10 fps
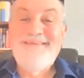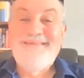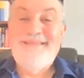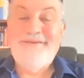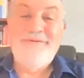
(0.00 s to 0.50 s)

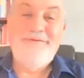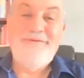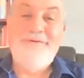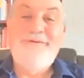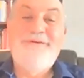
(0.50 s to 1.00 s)
Like you look
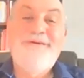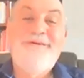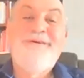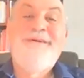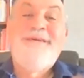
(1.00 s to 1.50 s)
for uh,
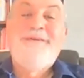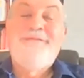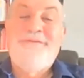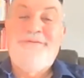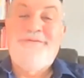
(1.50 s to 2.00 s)

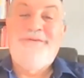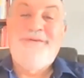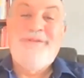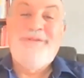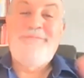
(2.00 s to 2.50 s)
for uh,
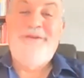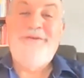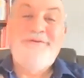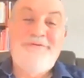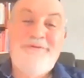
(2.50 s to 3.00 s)
blood
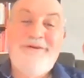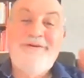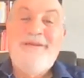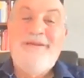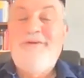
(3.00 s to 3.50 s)
pressure
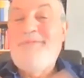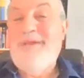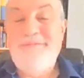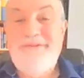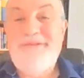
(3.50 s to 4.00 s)
drug and you
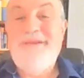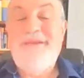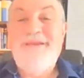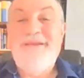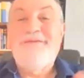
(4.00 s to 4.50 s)
make a
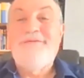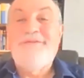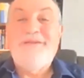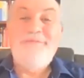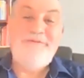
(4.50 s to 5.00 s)
mistake and it turns
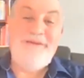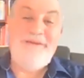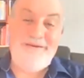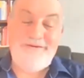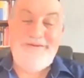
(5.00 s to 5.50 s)
out to be
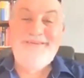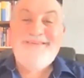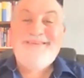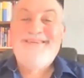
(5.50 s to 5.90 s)
Viagra.